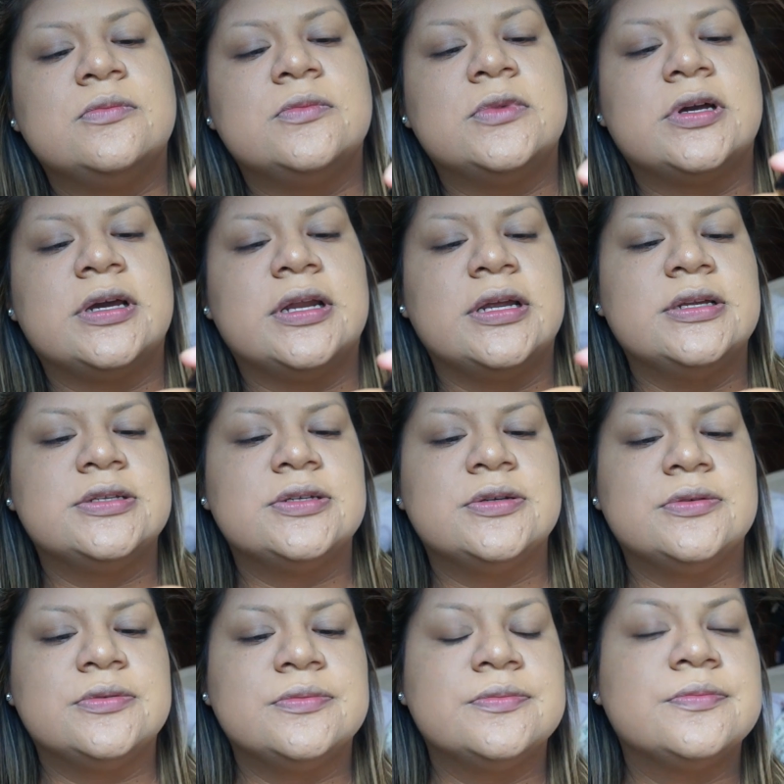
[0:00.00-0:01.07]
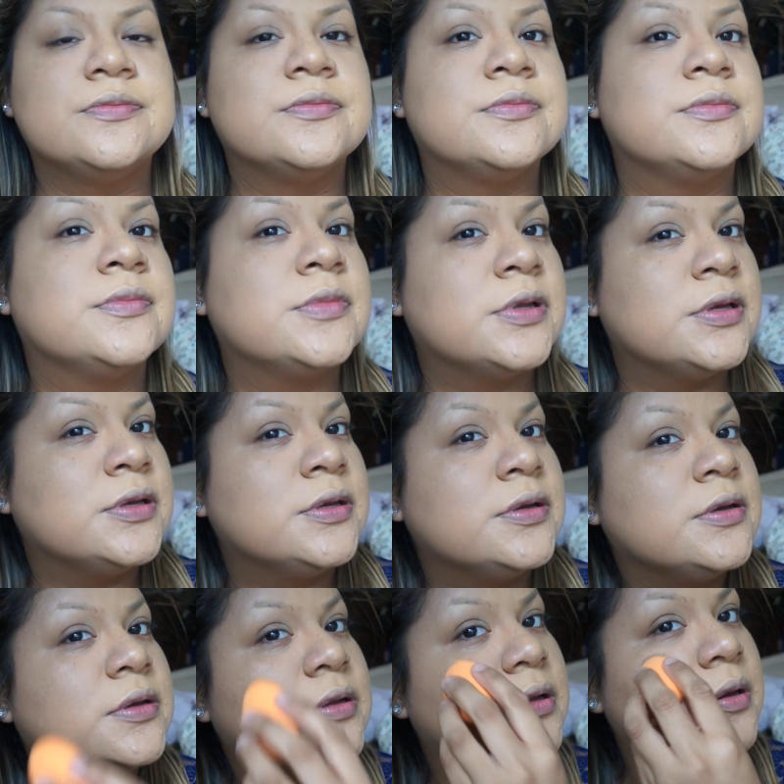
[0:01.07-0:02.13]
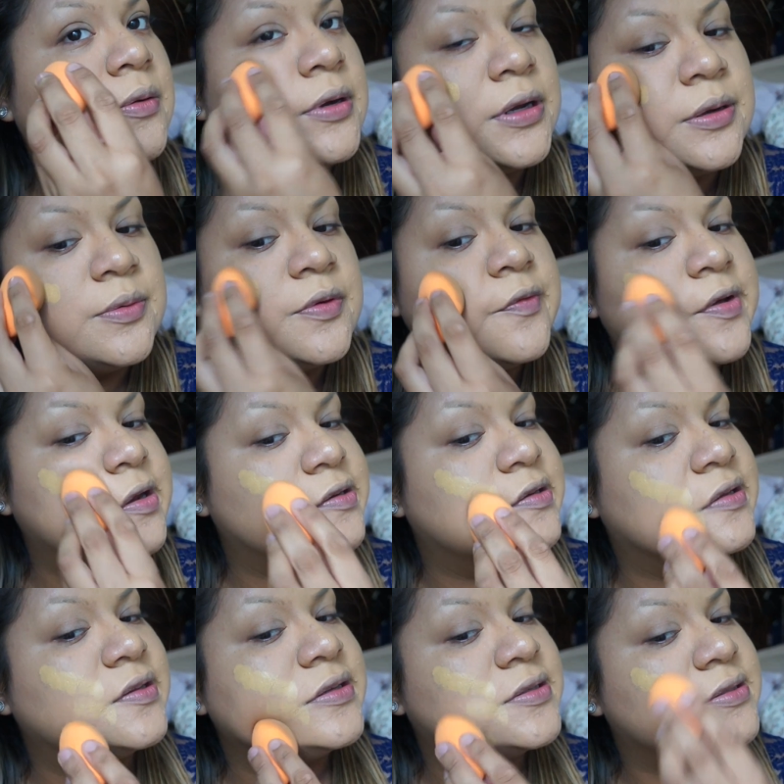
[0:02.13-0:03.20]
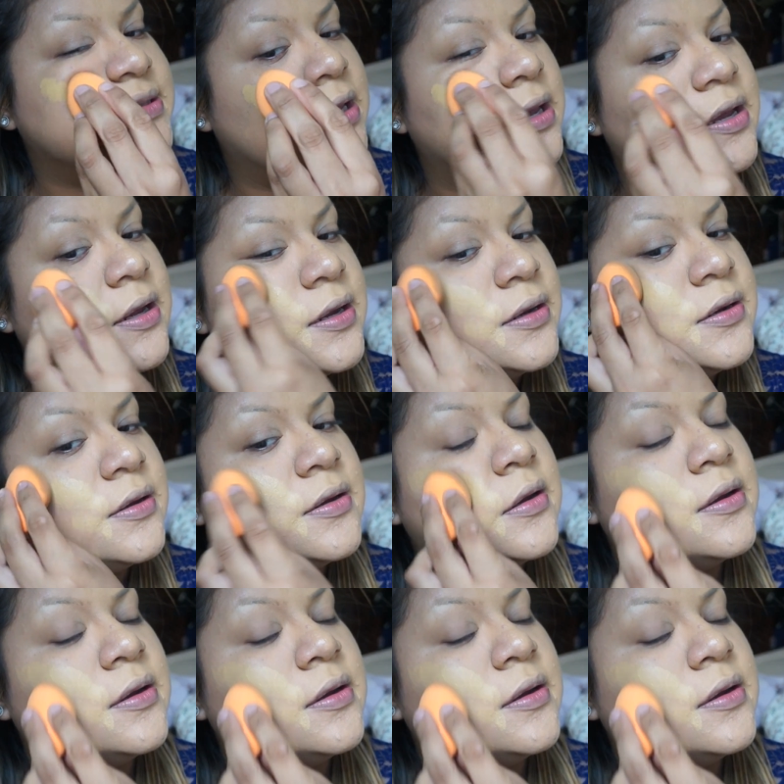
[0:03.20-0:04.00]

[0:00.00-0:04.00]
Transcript: what can I do? Now we're gonna move on to this side.